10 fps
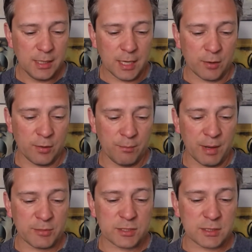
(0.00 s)
Uh,
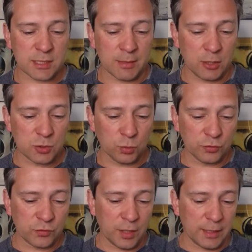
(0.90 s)
members of the same household
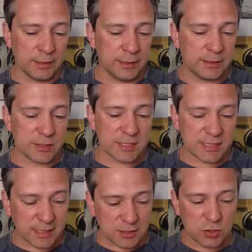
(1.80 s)
do not need to
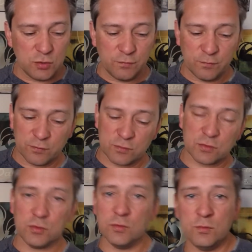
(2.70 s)
sit two
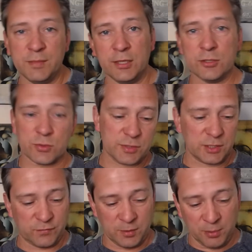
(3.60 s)
two meters or
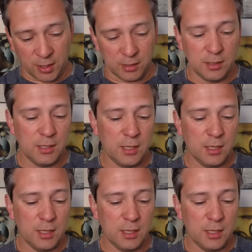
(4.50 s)
six feet apart.